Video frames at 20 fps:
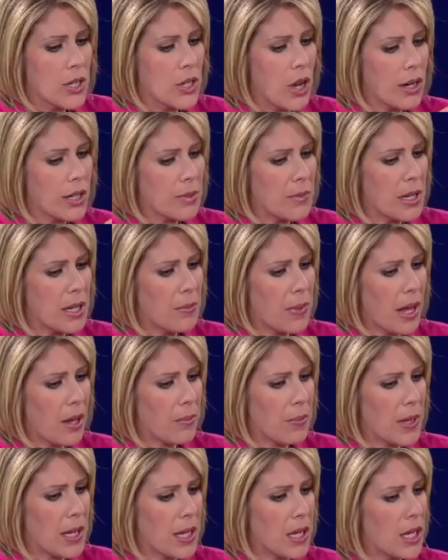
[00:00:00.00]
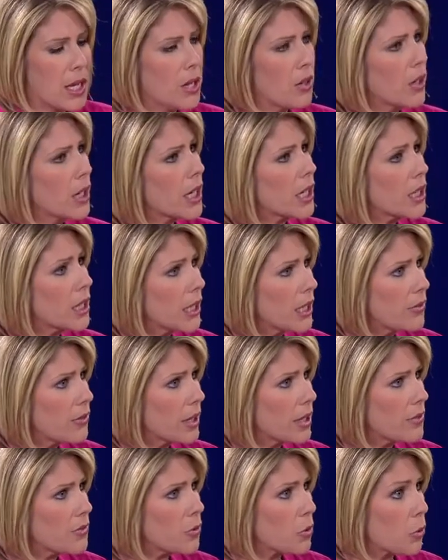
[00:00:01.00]
Talk to me about being here in
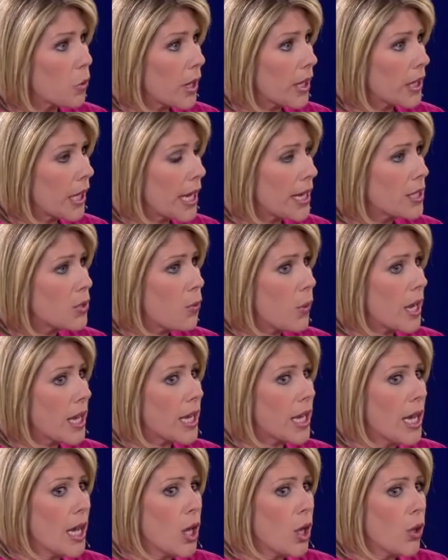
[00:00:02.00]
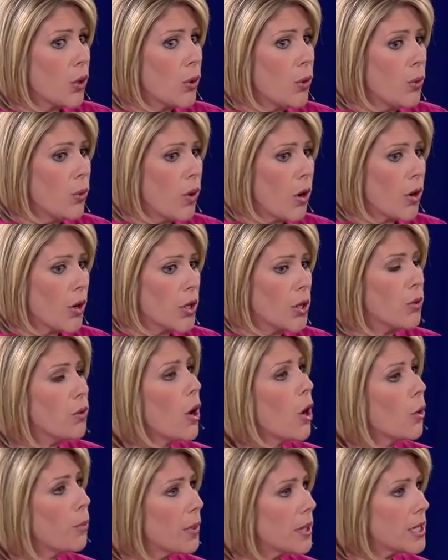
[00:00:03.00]
Cleveland for Great Lakes Week. Who are
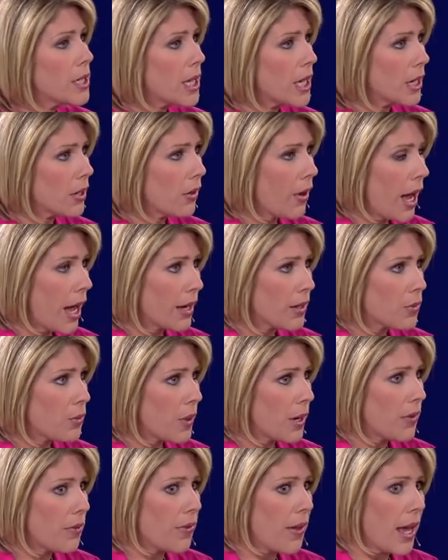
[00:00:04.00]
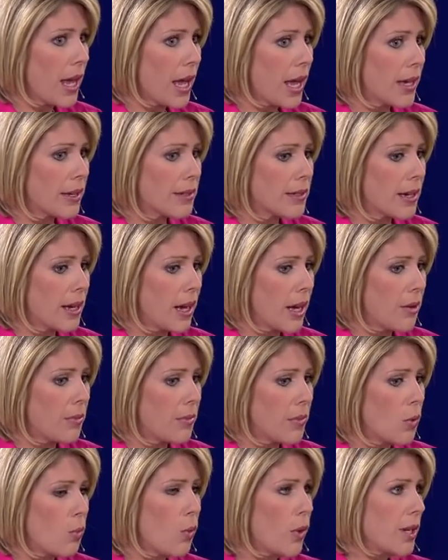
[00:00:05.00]
you hoping to interact with, and
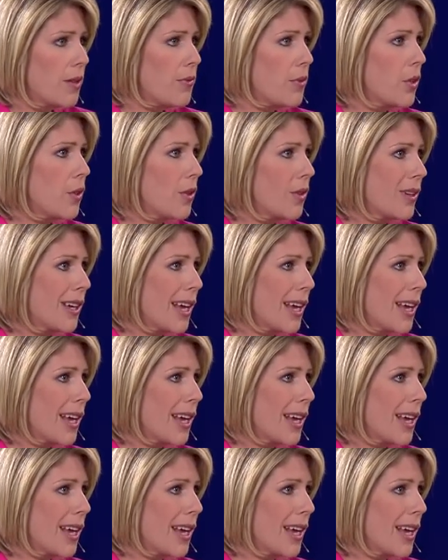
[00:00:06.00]
um, what have you